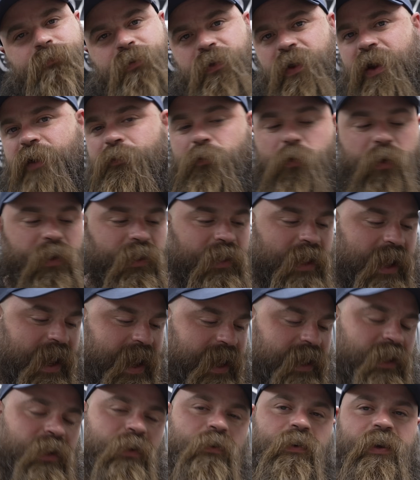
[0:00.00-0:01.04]
you have one
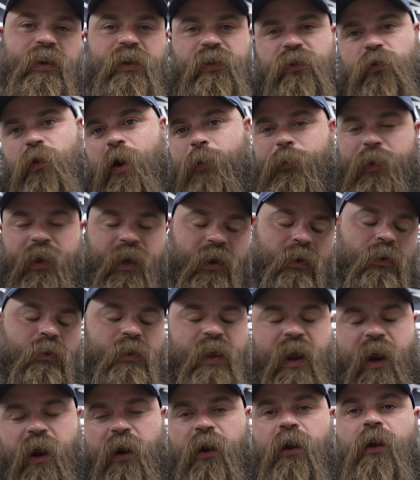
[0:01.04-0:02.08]
light, you need to swap it here and
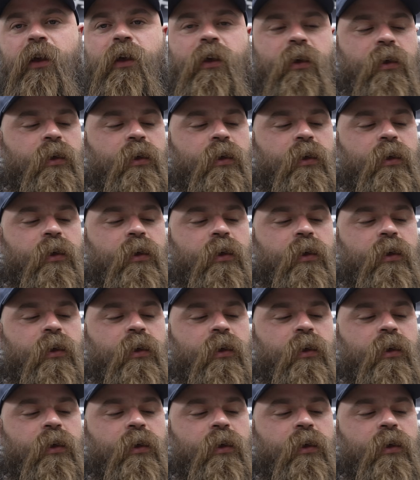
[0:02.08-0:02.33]
there,